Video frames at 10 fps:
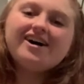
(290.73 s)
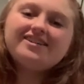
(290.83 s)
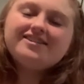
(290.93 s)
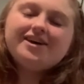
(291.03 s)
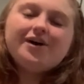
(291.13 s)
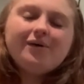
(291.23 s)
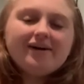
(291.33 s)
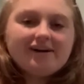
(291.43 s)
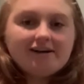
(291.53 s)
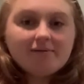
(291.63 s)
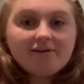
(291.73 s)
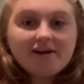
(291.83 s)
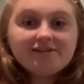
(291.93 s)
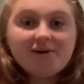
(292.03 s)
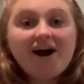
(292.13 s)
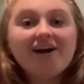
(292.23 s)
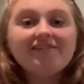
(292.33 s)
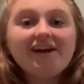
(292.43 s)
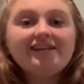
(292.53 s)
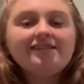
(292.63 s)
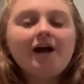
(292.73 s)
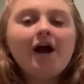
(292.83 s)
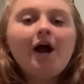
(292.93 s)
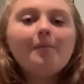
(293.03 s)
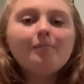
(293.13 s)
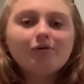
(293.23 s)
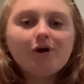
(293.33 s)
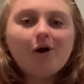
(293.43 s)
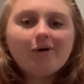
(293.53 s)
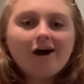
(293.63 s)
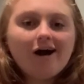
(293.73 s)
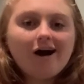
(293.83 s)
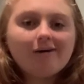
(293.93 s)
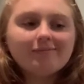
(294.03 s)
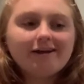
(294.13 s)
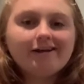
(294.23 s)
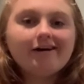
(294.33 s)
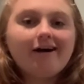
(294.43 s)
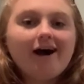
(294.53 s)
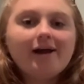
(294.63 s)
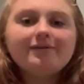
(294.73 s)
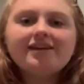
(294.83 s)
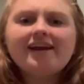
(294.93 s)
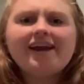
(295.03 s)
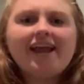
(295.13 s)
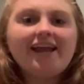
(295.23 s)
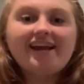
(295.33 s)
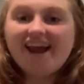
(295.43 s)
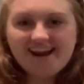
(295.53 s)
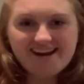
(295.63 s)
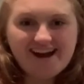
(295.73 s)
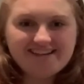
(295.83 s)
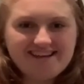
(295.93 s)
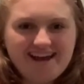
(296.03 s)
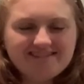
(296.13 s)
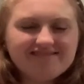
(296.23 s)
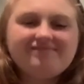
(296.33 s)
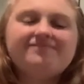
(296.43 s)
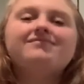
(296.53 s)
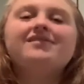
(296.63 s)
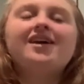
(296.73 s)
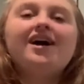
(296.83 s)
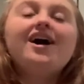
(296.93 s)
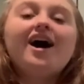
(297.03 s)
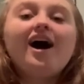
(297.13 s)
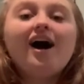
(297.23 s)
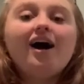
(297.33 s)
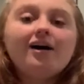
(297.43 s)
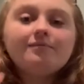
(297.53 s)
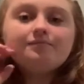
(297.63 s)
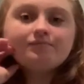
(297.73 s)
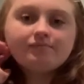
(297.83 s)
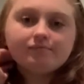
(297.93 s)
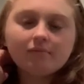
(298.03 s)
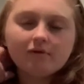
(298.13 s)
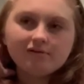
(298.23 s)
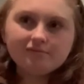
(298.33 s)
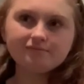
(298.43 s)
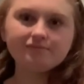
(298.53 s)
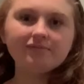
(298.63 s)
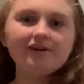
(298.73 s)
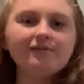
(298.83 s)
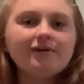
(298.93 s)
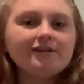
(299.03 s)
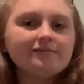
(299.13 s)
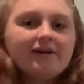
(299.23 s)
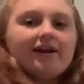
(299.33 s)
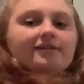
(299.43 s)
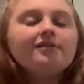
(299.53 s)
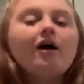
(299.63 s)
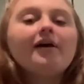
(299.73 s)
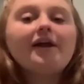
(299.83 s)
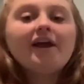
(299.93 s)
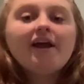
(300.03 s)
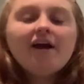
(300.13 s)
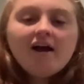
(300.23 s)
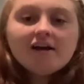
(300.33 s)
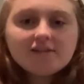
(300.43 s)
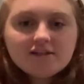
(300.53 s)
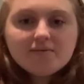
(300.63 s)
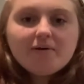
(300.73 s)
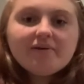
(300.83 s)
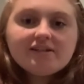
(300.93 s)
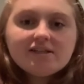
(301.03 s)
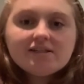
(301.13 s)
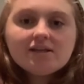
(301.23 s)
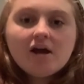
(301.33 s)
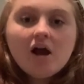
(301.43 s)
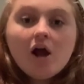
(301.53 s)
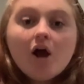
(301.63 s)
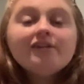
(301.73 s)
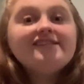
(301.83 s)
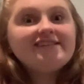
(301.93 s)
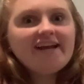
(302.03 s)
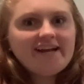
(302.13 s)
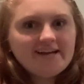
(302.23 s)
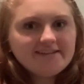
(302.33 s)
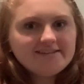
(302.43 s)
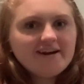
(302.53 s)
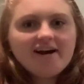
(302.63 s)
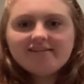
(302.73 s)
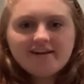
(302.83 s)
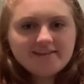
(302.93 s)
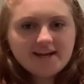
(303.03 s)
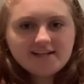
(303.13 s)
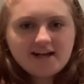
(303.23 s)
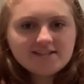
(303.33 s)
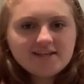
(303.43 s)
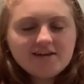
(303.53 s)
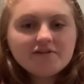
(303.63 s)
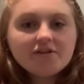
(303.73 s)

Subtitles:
so I rate ProCom like I would say 8 out of 10. What's my next? Okay, talk to you about business. Dance. I like that class, even